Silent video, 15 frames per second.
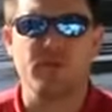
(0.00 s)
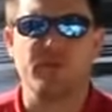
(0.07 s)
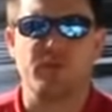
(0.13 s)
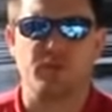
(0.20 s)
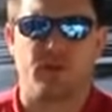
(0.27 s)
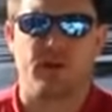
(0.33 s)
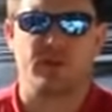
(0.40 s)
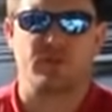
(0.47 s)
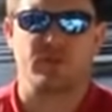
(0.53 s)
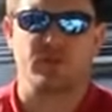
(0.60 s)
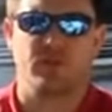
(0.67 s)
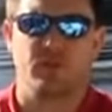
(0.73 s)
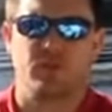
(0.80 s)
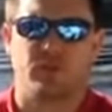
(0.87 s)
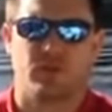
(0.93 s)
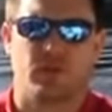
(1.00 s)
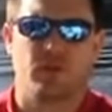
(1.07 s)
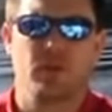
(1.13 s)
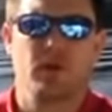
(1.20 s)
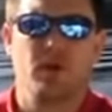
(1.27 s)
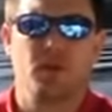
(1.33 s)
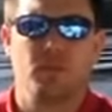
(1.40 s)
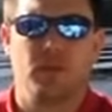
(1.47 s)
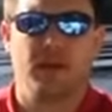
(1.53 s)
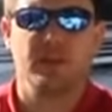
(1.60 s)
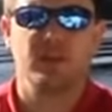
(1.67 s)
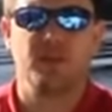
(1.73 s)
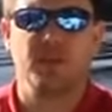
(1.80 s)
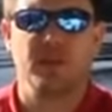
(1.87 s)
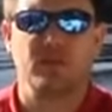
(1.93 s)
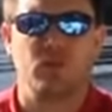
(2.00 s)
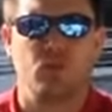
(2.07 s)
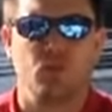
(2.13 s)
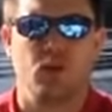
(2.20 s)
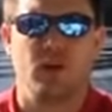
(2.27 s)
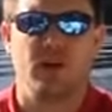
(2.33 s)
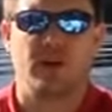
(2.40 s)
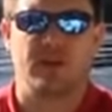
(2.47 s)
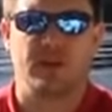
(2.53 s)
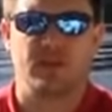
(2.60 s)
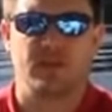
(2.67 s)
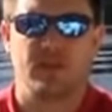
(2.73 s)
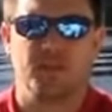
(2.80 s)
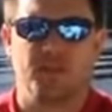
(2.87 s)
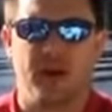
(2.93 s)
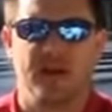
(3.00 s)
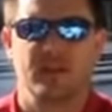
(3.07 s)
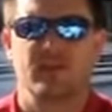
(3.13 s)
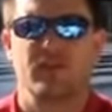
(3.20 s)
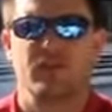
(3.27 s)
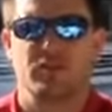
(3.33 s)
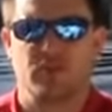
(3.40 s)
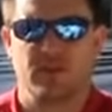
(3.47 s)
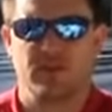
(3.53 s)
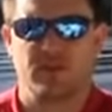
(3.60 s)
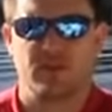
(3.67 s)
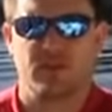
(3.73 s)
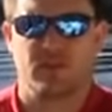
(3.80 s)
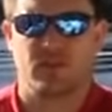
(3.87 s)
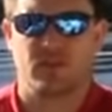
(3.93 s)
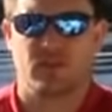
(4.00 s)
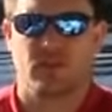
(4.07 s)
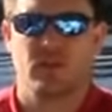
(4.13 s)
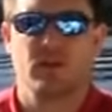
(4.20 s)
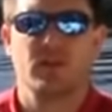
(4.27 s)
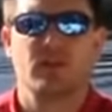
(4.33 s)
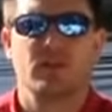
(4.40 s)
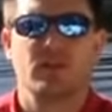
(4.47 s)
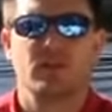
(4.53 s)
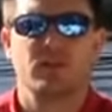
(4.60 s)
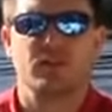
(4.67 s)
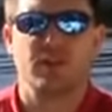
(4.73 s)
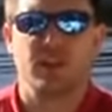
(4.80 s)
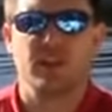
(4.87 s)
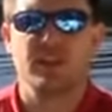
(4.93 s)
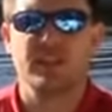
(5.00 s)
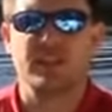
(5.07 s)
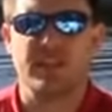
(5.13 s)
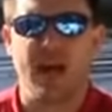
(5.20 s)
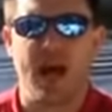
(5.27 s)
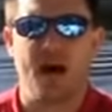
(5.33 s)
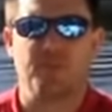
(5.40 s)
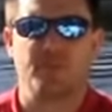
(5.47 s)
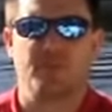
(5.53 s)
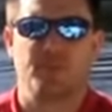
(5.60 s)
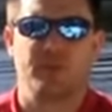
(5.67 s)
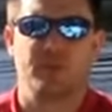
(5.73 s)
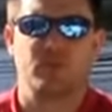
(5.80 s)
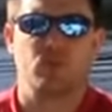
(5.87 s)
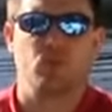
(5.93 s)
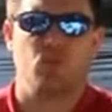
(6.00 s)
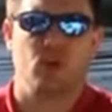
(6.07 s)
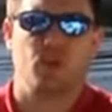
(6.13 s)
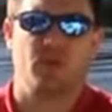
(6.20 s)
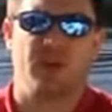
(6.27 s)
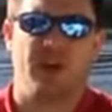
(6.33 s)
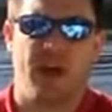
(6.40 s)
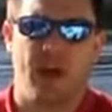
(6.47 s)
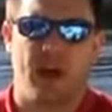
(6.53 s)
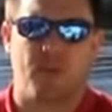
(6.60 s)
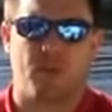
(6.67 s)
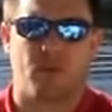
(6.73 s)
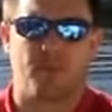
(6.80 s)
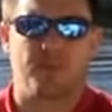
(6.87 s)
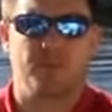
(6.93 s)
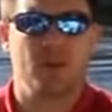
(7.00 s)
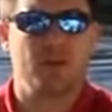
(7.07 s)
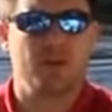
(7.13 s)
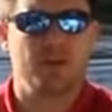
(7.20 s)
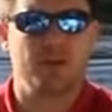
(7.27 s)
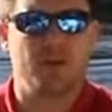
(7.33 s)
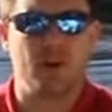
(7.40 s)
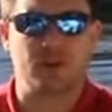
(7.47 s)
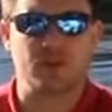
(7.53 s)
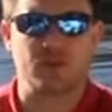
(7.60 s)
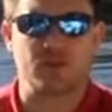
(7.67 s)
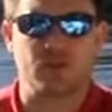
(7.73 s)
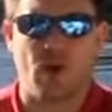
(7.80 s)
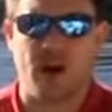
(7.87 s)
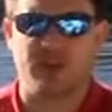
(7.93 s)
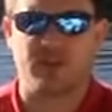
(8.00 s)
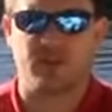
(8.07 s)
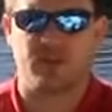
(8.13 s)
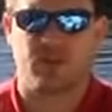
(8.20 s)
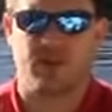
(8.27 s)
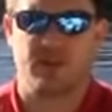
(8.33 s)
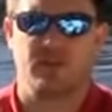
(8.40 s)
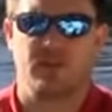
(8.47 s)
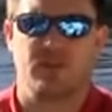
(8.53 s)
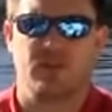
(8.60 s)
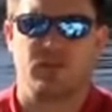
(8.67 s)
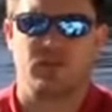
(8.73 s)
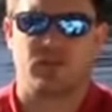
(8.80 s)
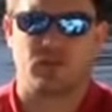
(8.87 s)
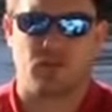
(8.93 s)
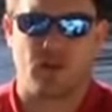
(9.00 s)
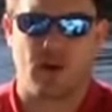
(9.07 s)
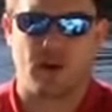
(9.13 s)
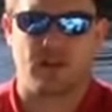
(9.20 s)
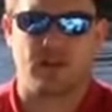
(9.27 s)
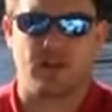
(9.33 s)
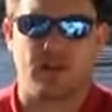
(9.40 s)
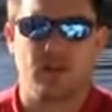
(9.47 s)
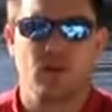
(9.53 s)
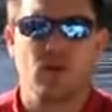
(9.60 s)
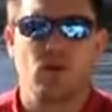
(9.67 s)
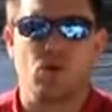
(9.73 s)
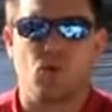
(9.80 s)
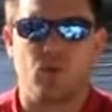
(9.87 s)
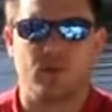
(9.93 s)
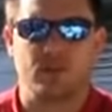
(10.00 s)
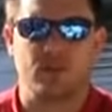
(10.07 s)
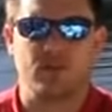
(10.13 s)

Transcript: the transducer, place a piece of wood against the base of the transducer. Gently tap the piece of wood with a hammer. Do not strike the transducer directly. Once the